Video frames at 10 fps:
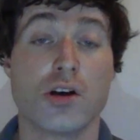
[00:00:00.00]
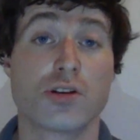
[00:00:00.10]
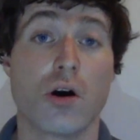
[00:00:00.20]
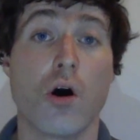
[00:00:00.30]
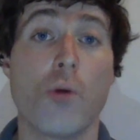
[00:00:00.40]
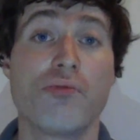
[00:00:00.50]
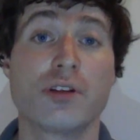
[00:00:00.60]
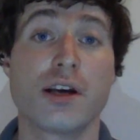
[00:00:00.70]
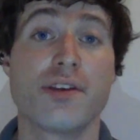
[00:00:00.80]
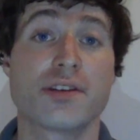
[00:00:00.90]
So
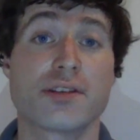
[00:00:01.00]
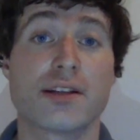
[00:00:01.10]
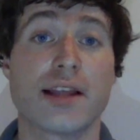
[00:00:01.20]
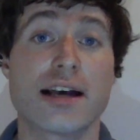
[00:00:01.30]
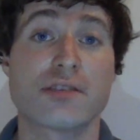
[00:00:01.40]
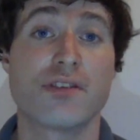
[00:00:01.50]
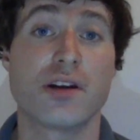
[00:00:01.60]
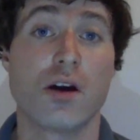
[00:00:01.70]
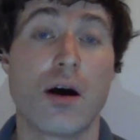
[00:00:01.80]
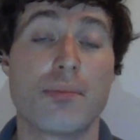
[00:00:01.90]
hopefully this is the last
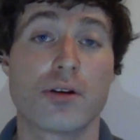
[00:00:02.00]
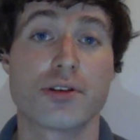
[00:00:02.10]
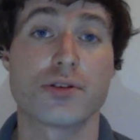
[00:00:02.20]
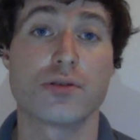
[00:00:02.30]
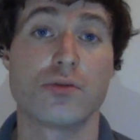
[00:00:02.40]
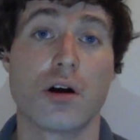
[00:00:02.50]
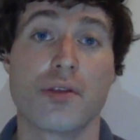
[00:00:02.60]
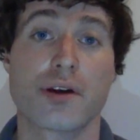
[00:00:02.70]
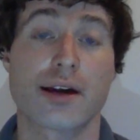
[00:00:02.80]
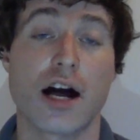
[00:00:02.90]
video I'm going to do
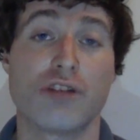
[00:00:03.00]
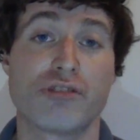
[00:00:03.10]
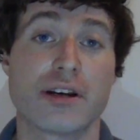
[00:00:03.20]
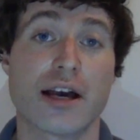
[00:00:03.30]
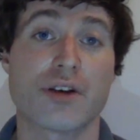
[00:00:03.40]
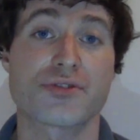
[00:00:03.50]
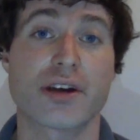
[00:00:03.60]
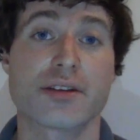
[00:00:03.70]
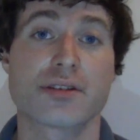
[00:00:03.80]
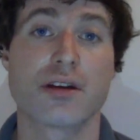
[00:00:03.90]
on the Kyle Rittenhouse
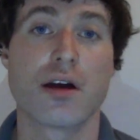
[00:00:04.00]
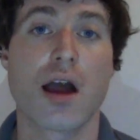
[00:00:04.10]
case.